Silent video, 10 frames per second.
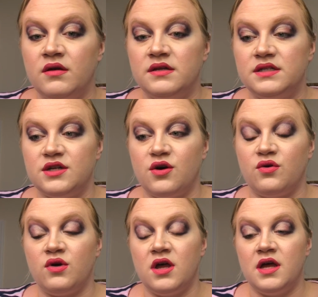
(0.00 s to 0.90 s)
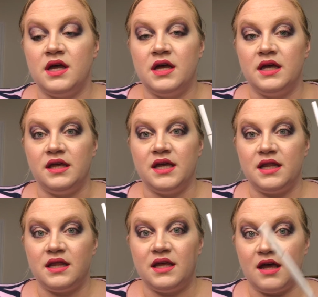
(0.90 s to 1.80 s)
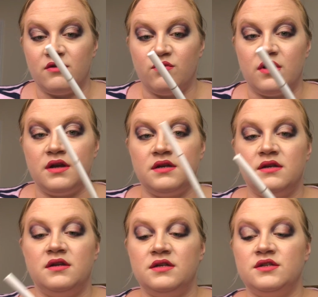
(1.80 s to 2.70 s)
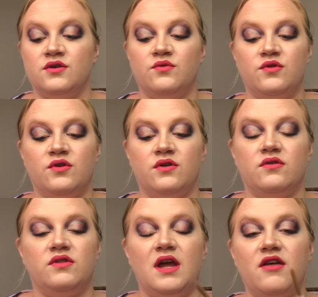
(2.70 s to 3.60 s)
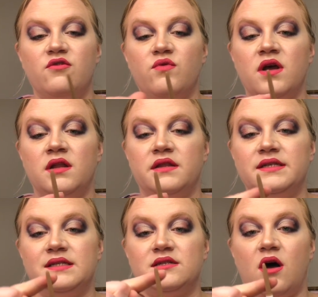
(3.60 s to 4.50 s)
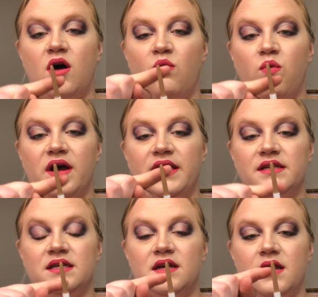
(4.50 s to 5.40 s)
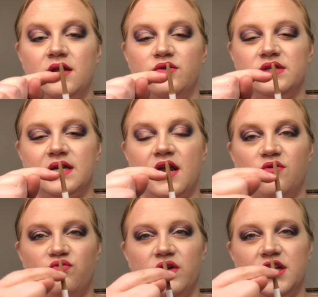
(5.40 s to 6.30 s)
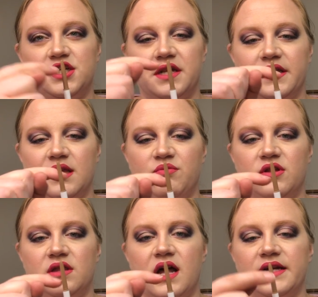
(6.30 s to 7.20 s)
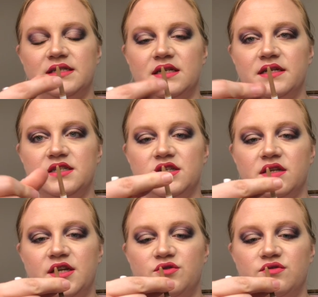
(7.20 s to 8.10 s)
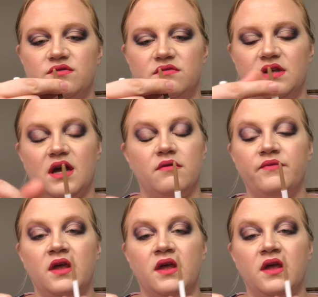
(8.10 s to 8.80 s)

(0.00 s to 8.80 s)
So get the other one. So the other one, this is all white, and it looks kind of ridged, like they put lines in it. Yeah.